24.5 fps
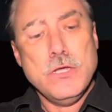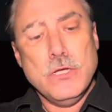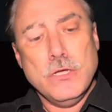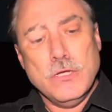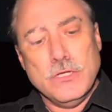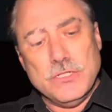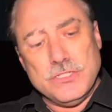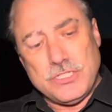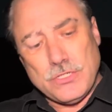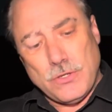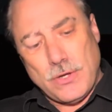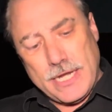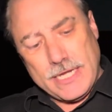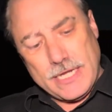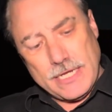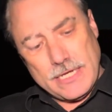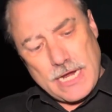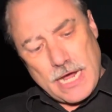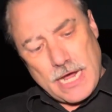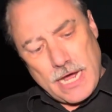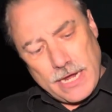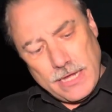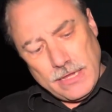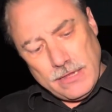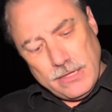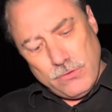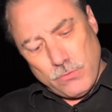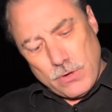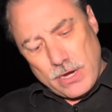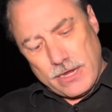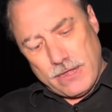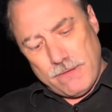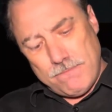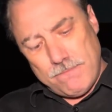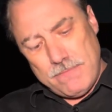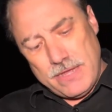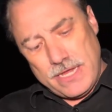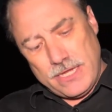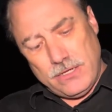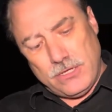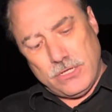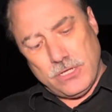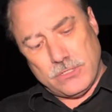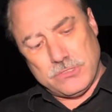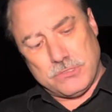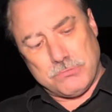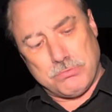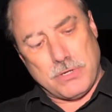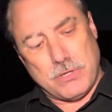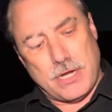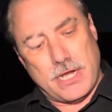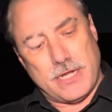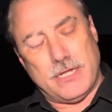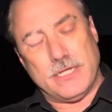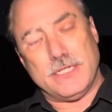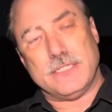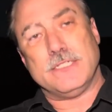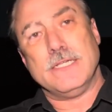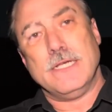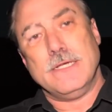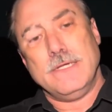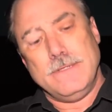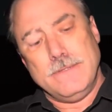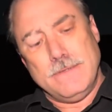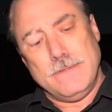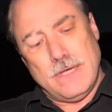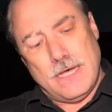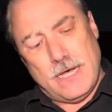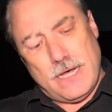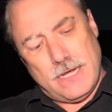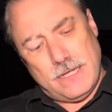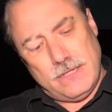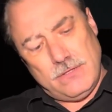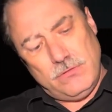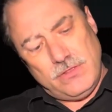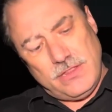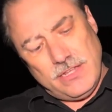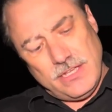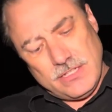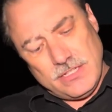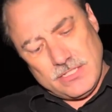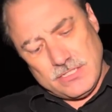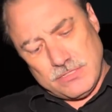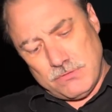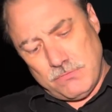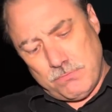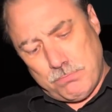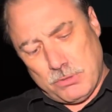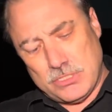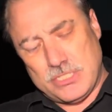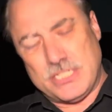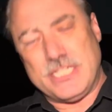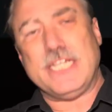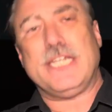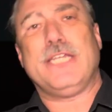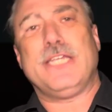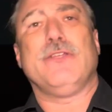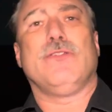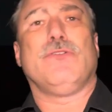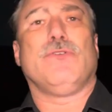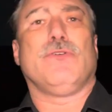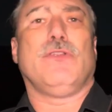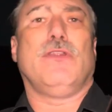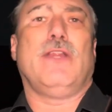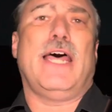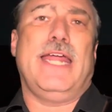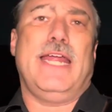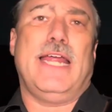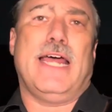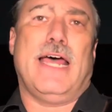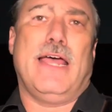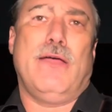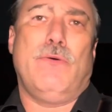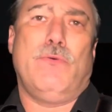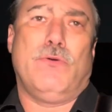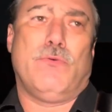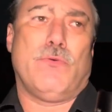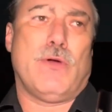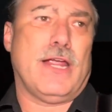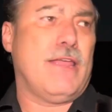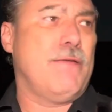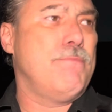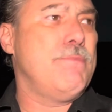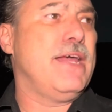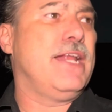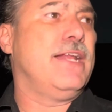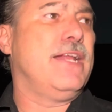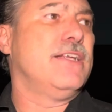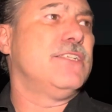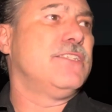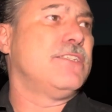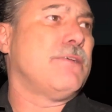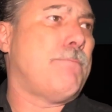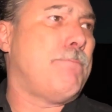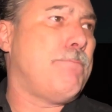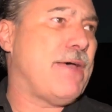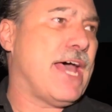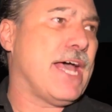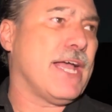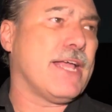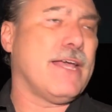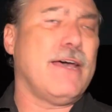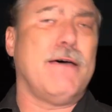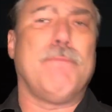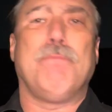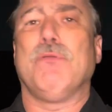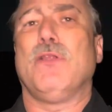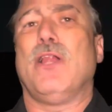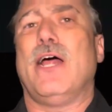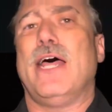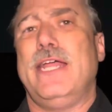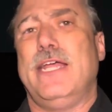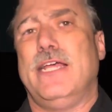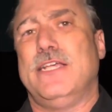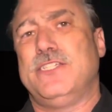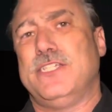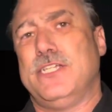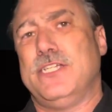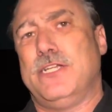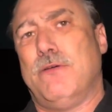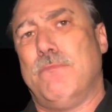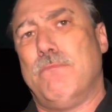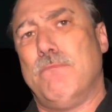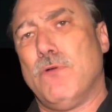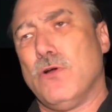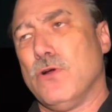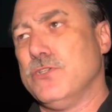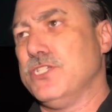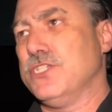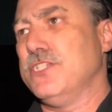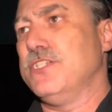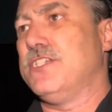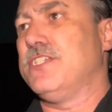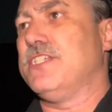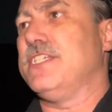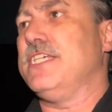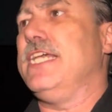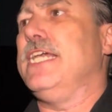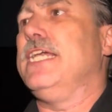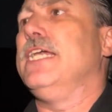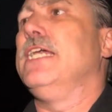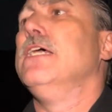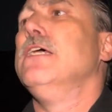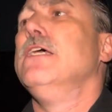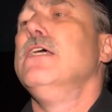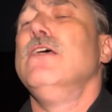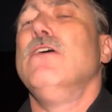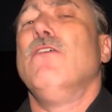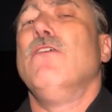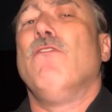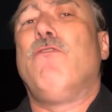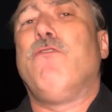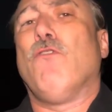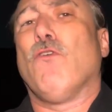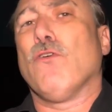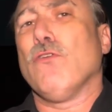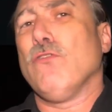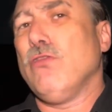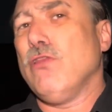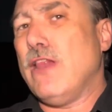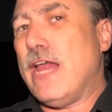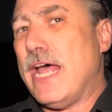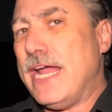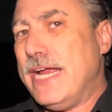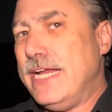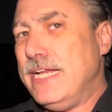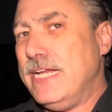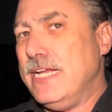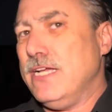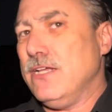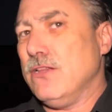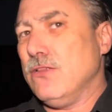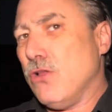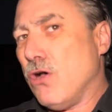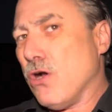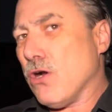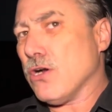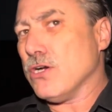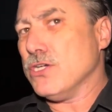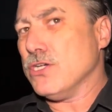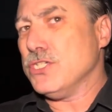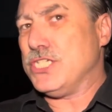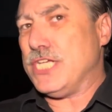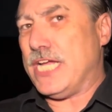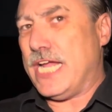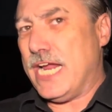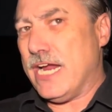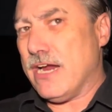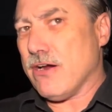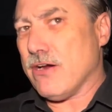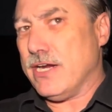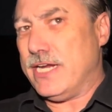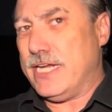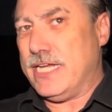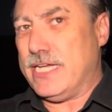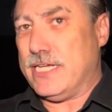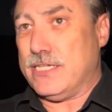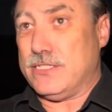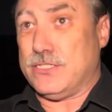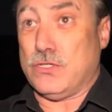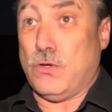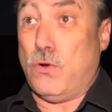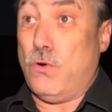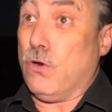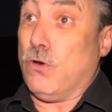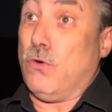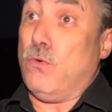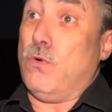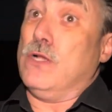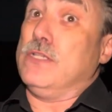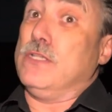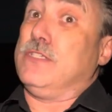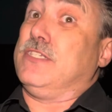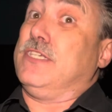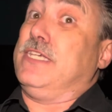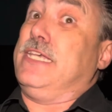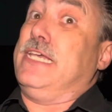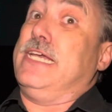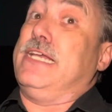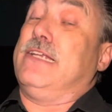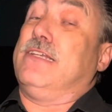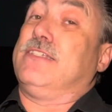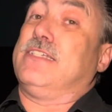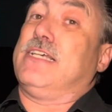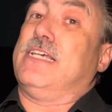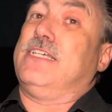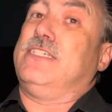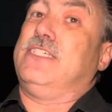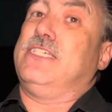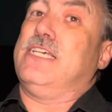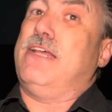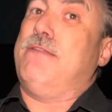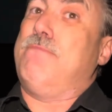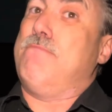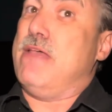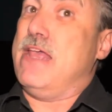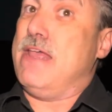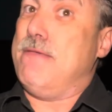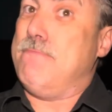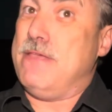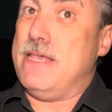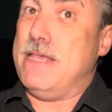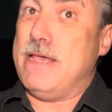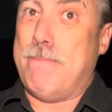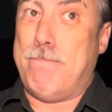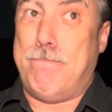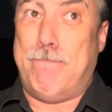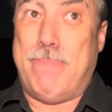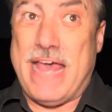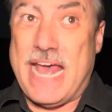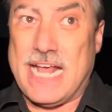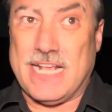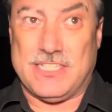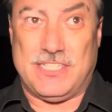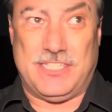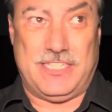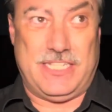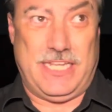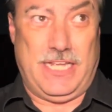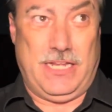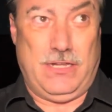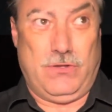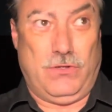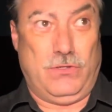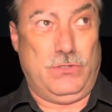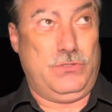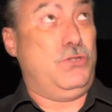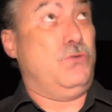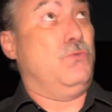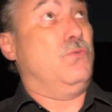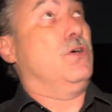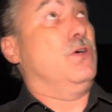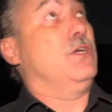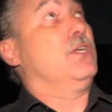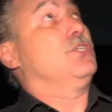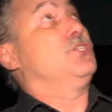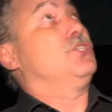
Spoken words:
So I can highly recommend Coast products. This particular light I would recommend as a backup light, as an emergency for lighting large areas. Or once again, as I said, maybe a bat signal. You want to